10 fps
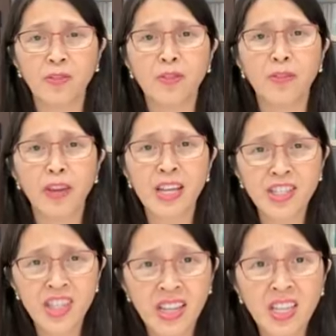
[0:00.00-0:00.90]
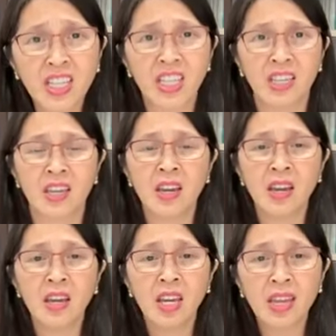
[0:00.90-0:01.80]
We will synergy
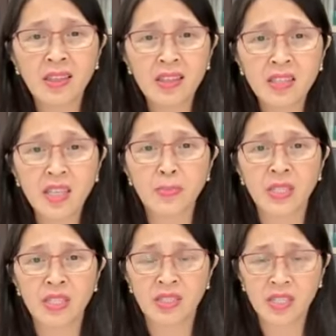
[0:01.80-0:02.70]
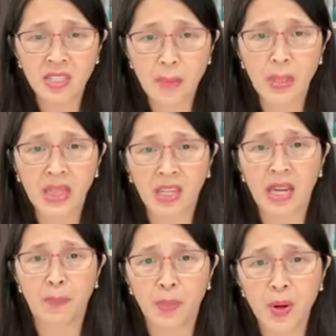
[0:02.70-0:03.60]
in the systematic
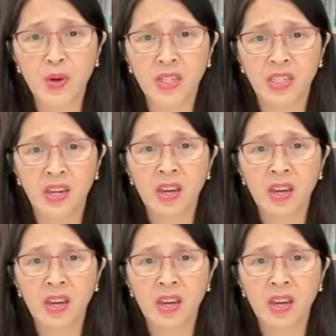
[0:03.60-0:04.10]
approach.